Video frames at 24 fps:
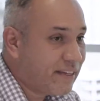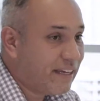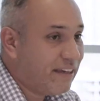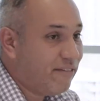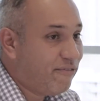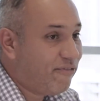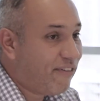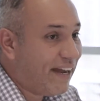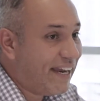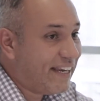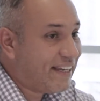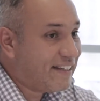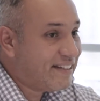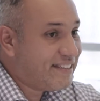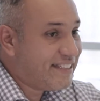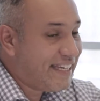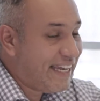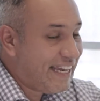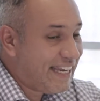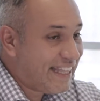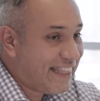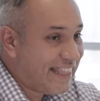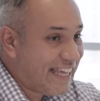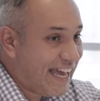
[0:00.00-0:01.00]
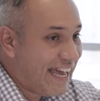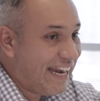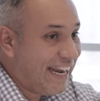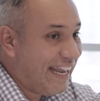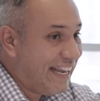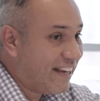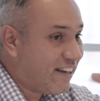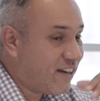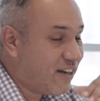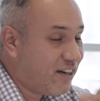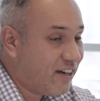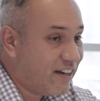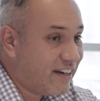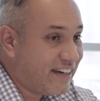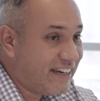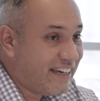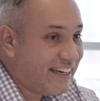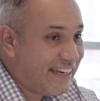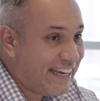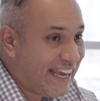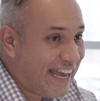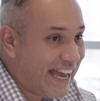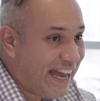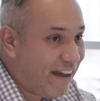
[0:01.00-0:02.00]
If I could take that and cut it
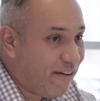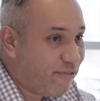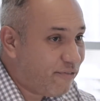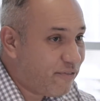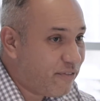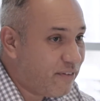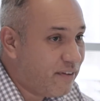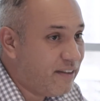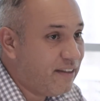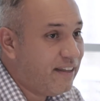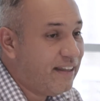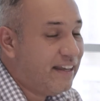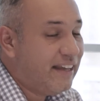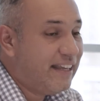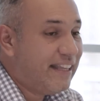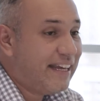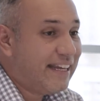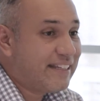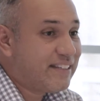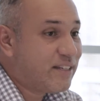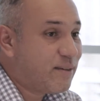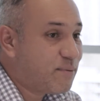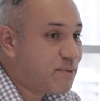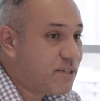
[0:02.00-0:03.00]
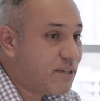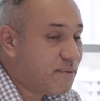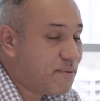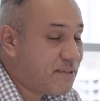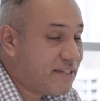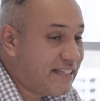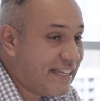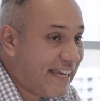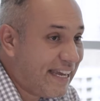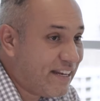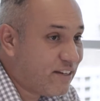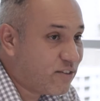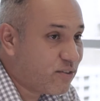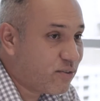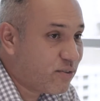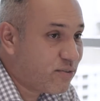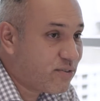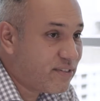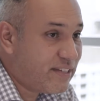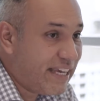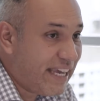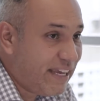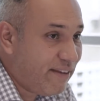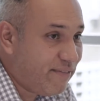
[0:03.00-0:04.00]
in half, that's a substantial
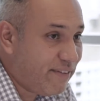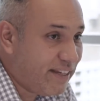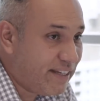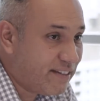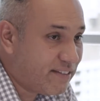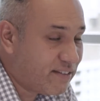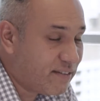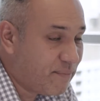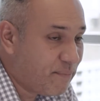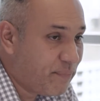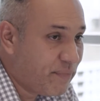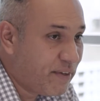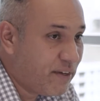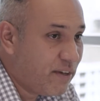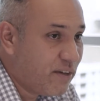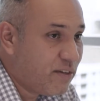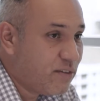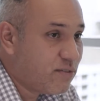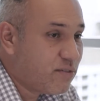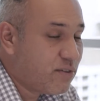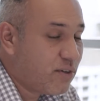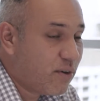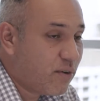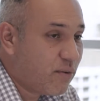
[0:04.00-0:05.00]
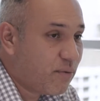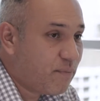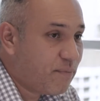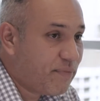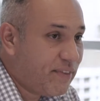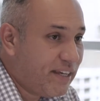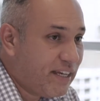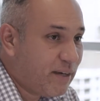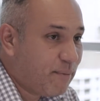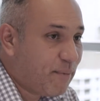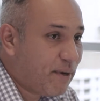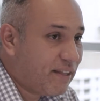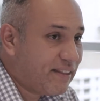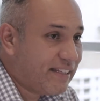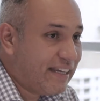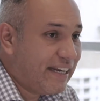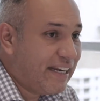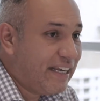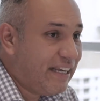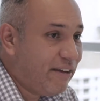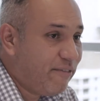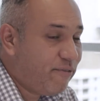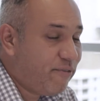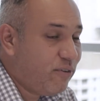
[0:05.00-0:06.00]
savings. So think about that.
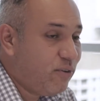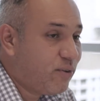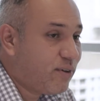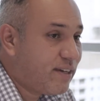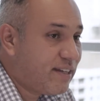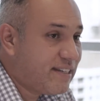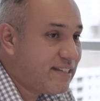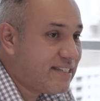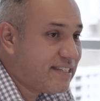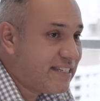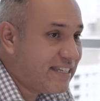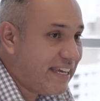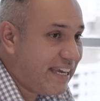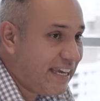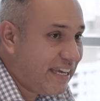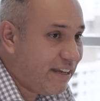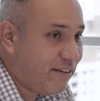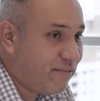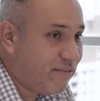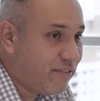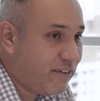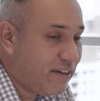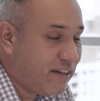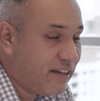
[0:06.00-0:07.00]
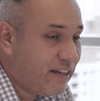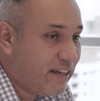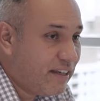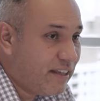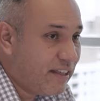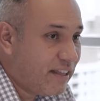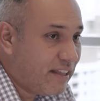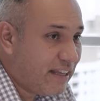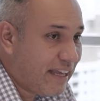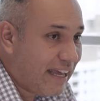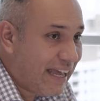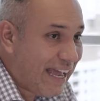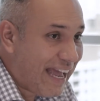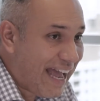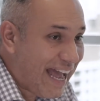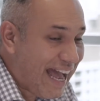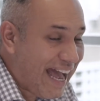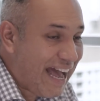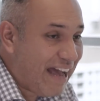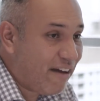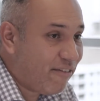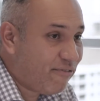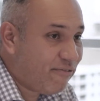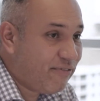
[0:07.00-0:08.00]
If you can save
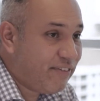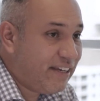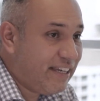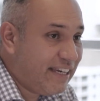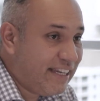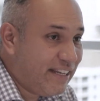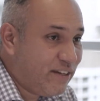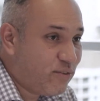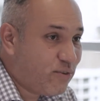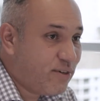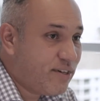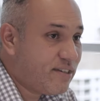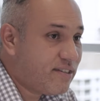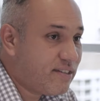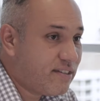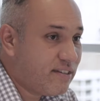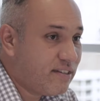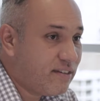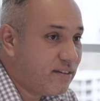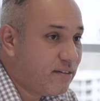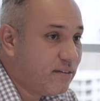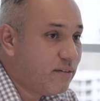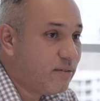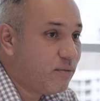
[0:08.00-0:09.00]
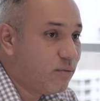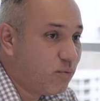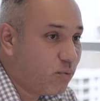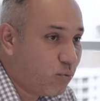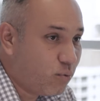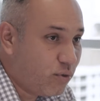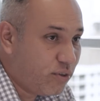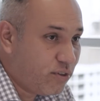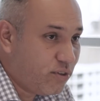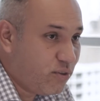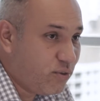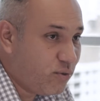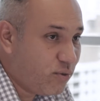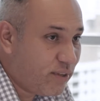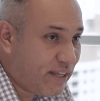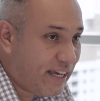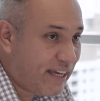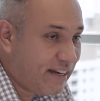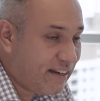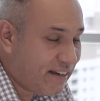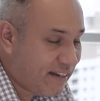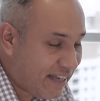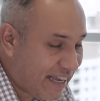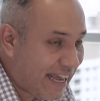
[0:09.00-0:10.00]
half in interest, would you do
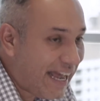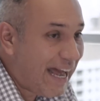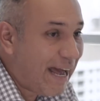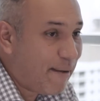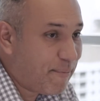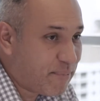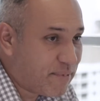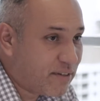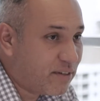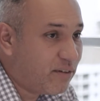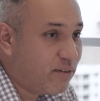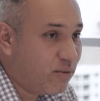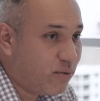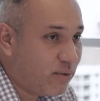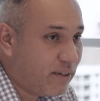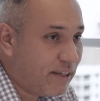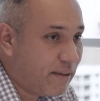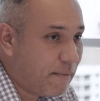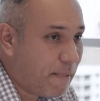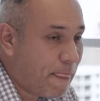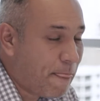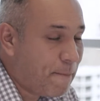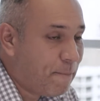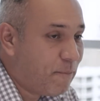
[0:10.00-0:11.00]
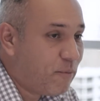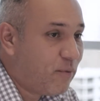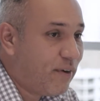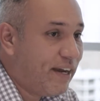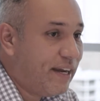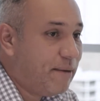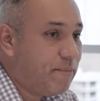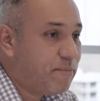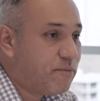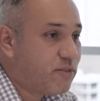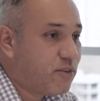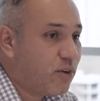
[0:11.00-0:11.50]
that? Absolutely, right?